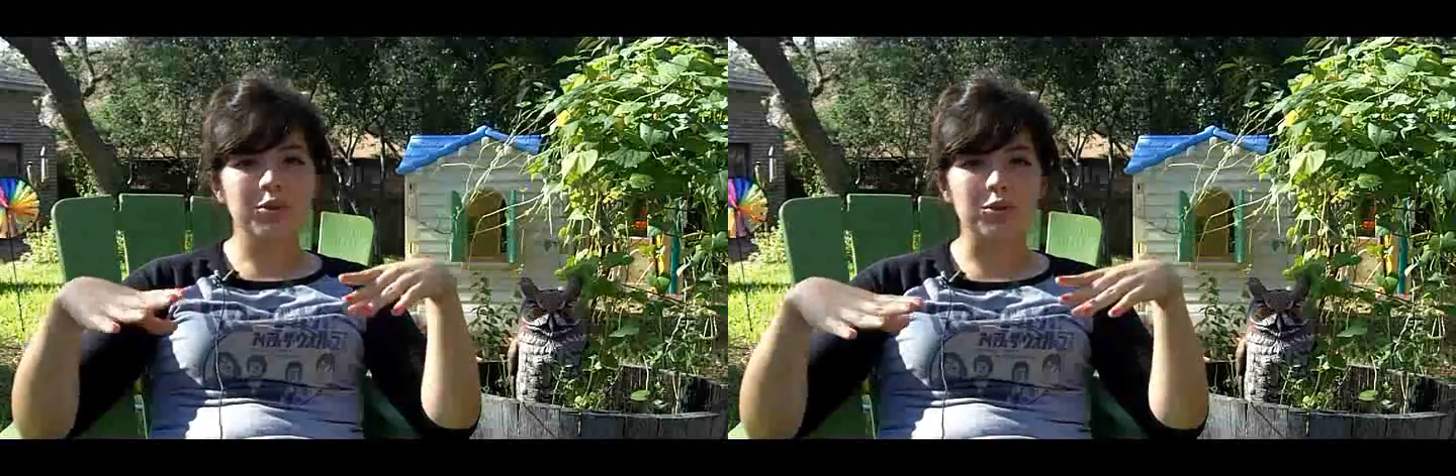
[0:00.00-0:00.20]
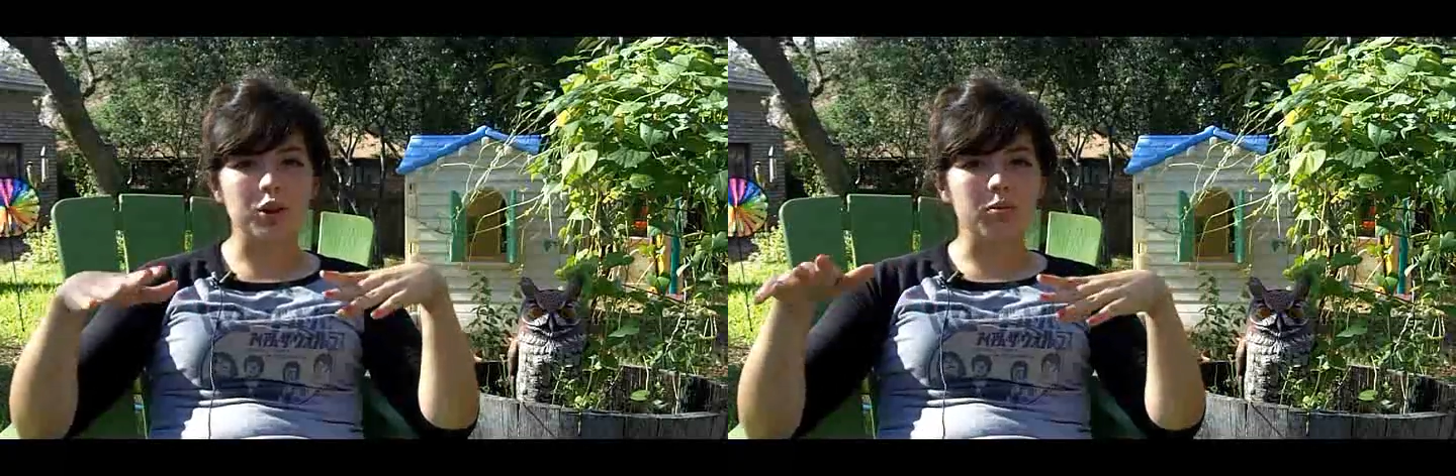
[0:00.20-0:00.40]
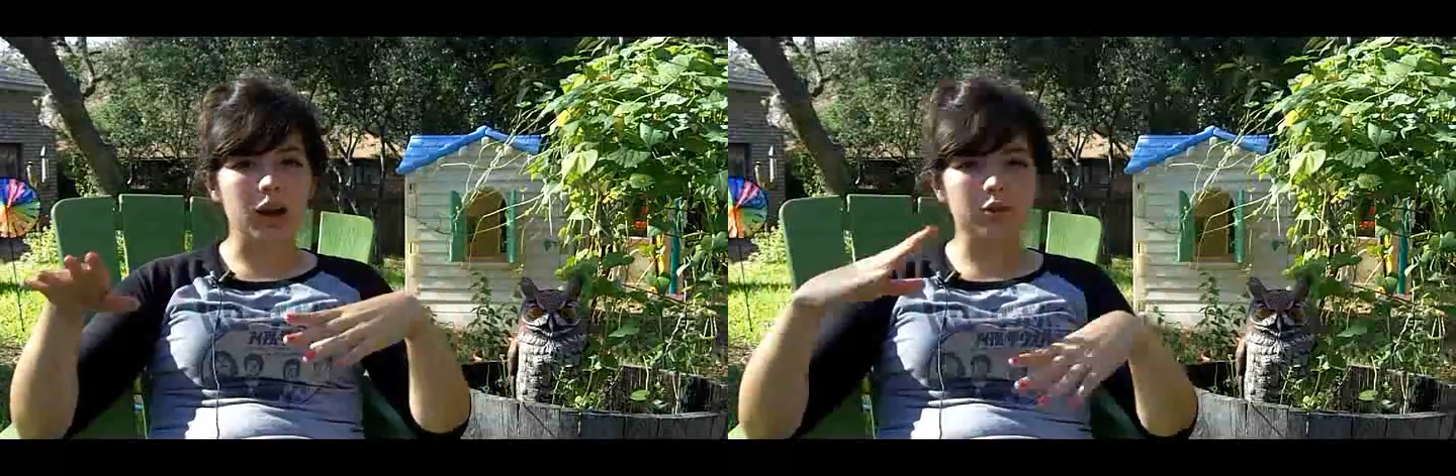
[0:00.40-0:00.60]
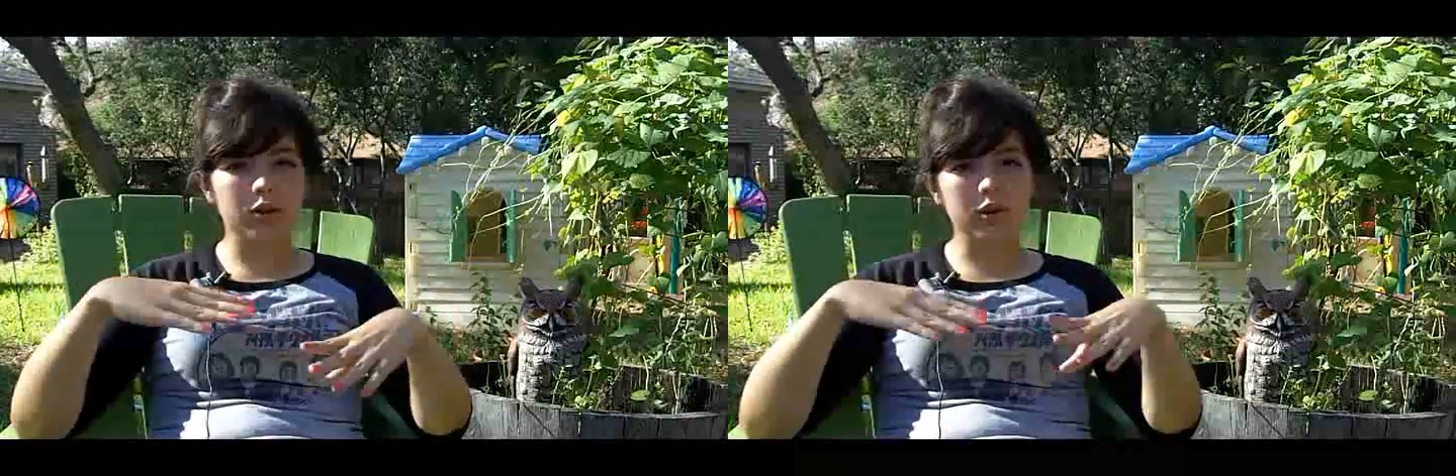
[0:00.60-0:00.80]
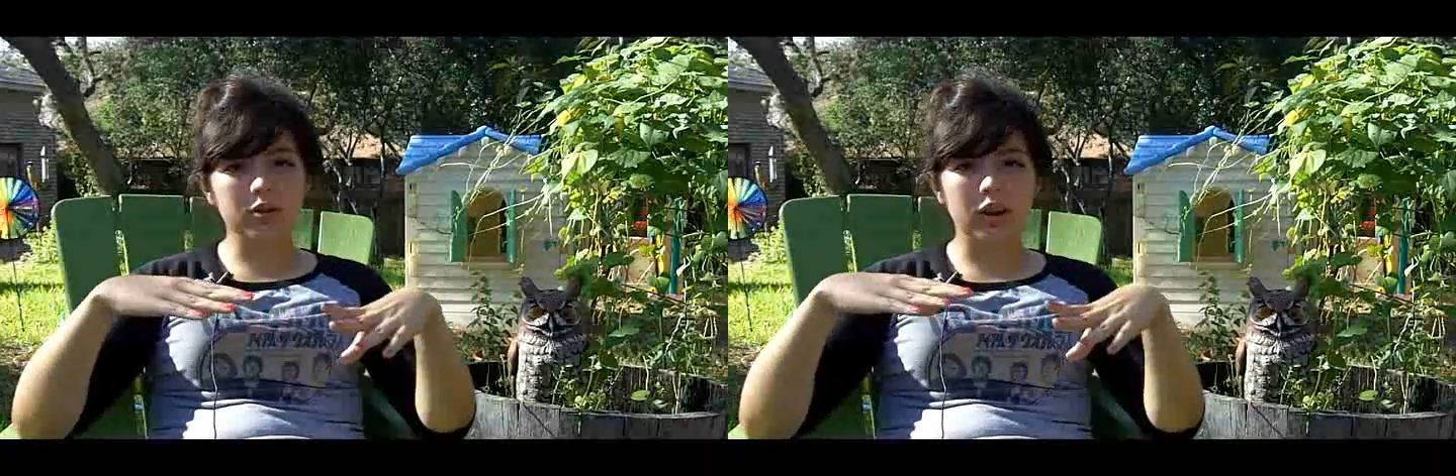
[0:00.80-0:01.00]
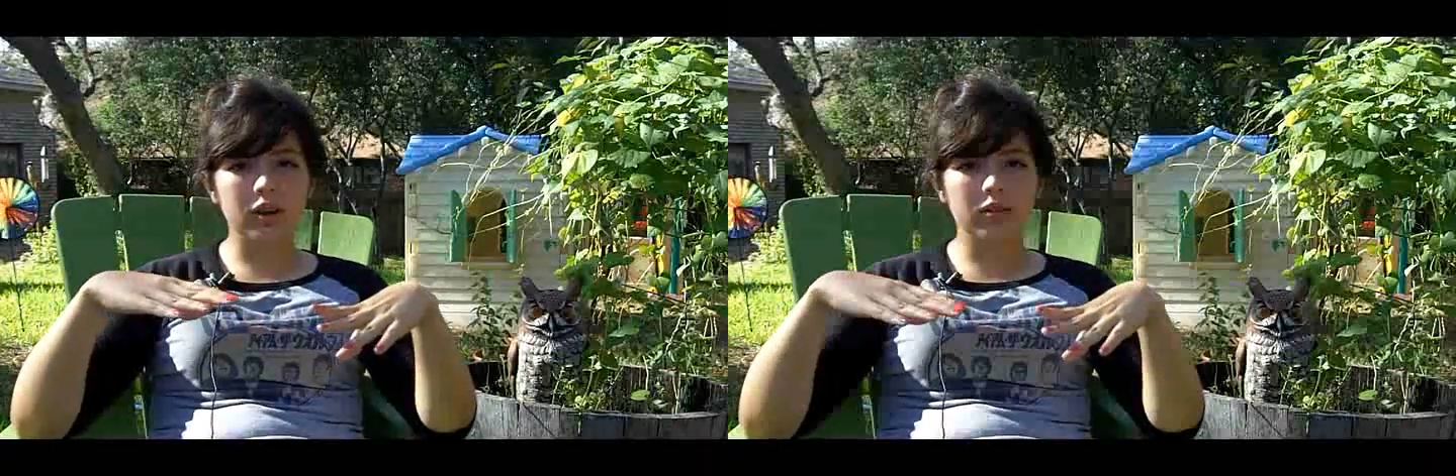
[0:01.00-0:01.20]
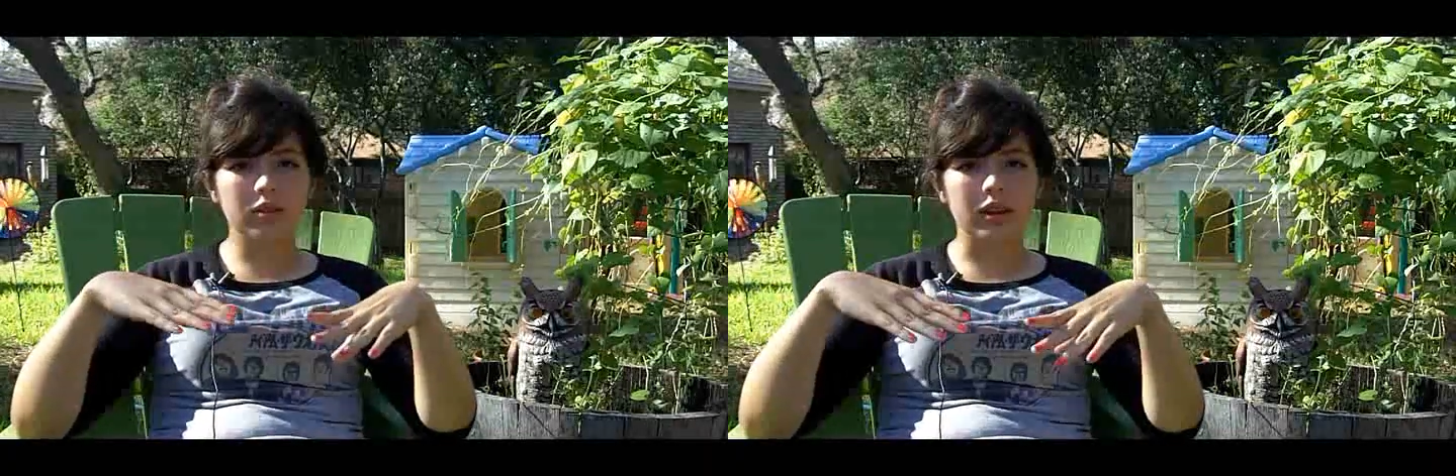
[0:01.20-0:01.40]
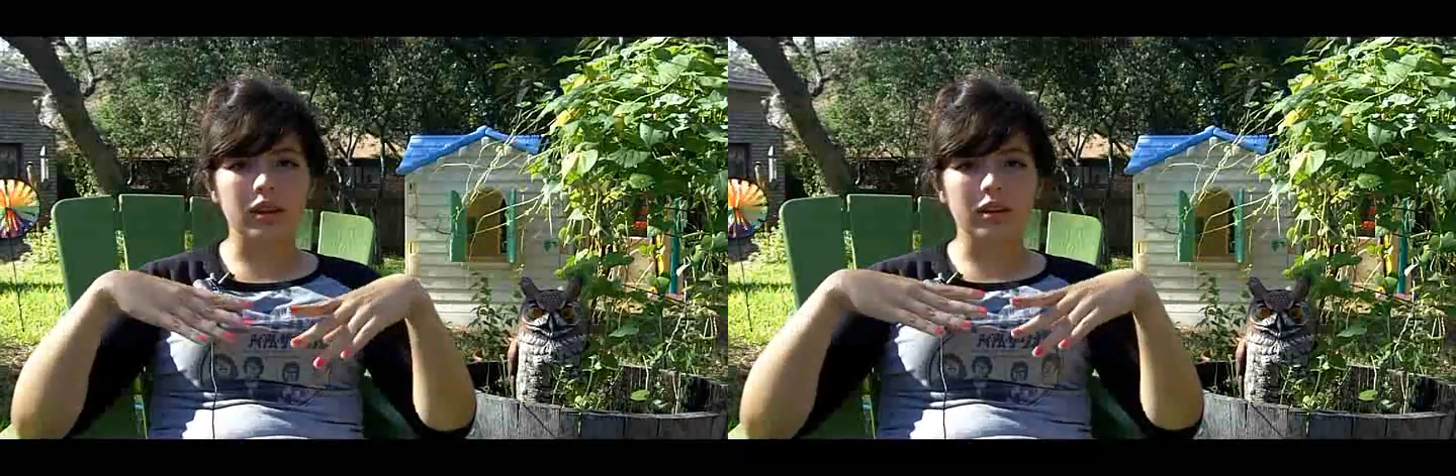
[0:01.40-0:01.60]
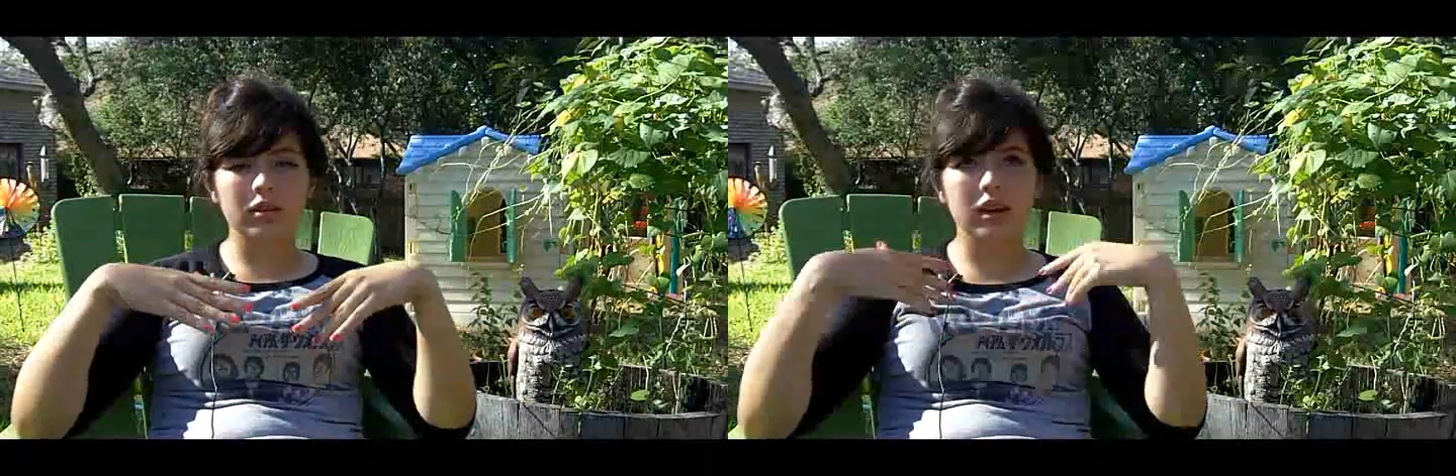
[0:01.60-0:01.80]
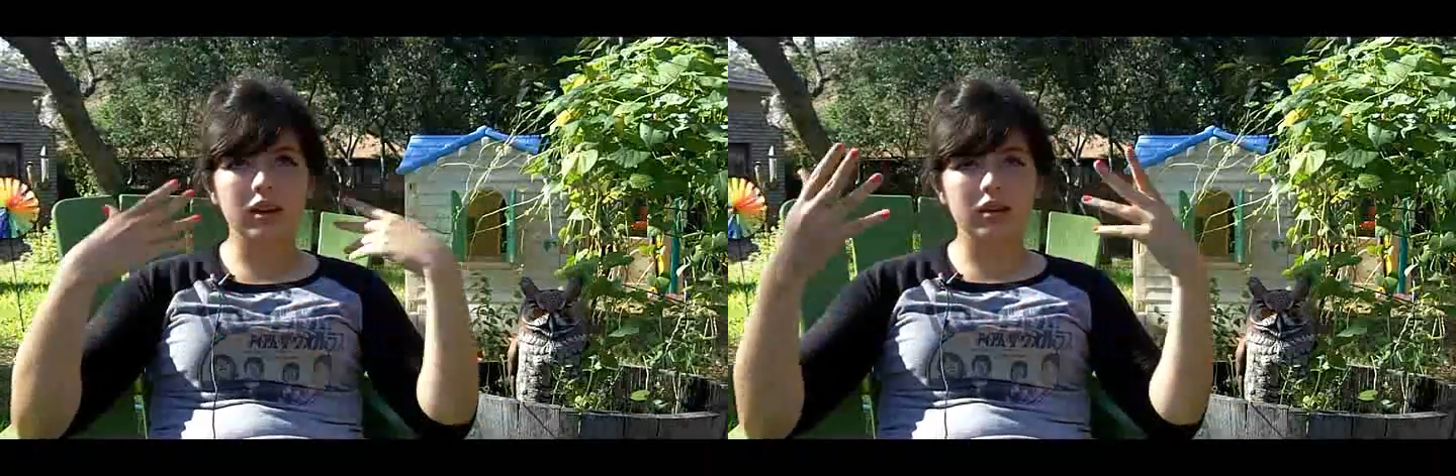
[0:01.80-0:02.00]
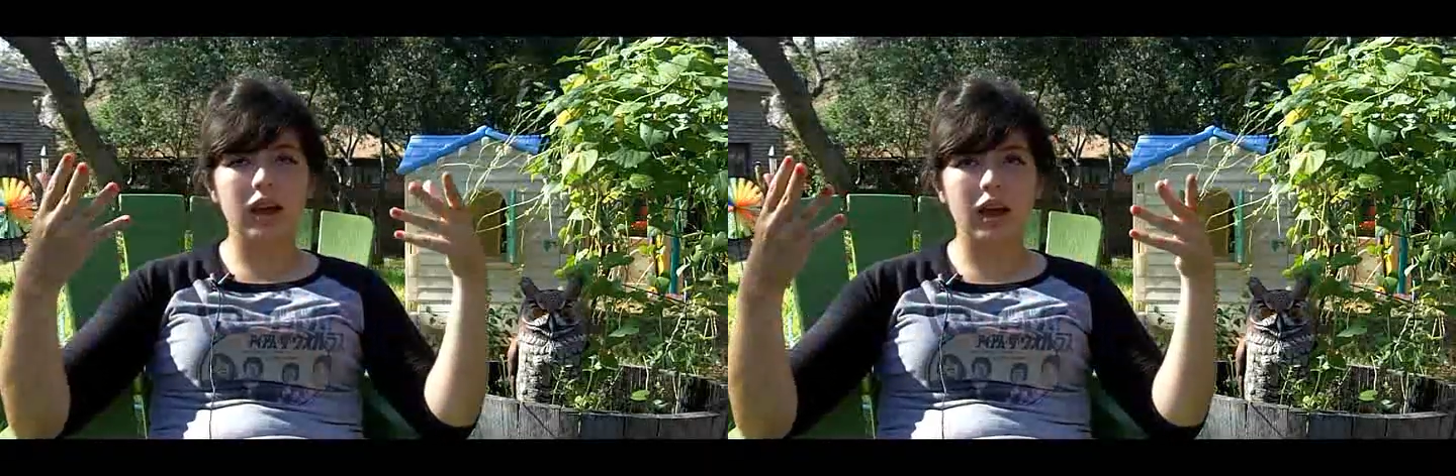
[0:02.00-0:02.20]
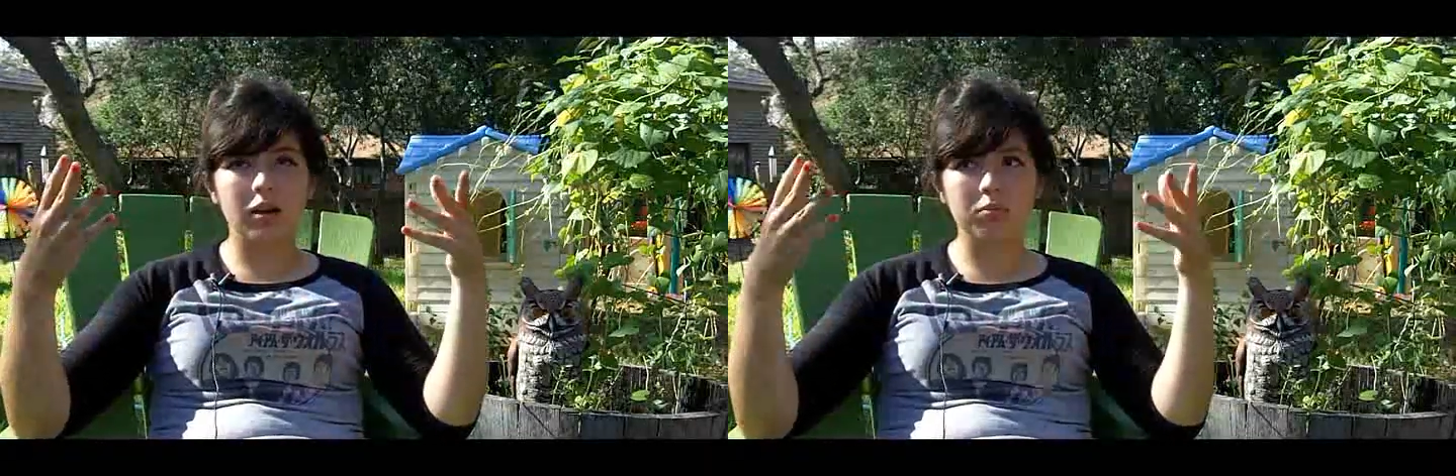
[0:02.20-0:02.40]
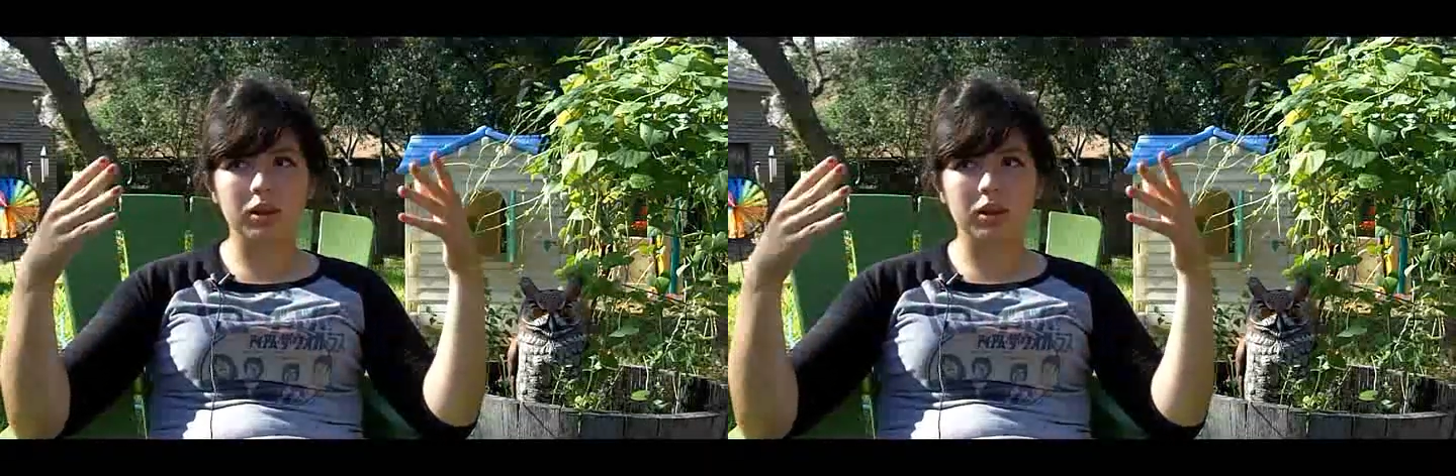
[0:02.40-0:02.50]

We'll go back to our hotels and like take a nap,